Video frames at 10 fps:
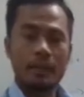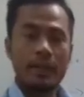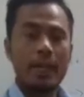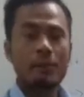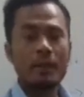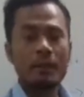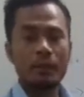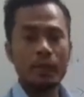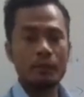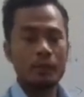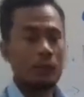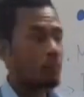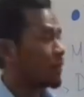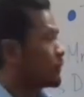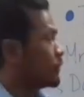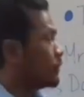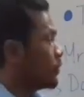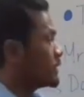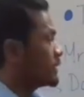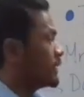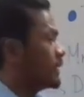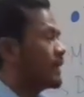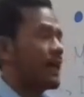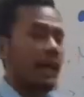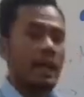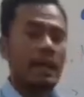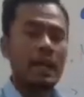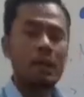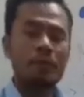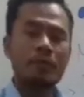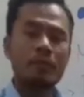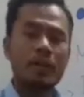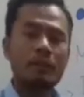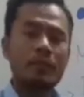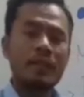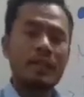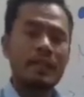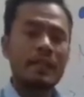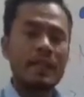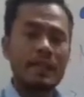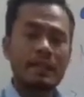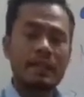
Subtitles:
the helping verb, but we don't see any helping verb in case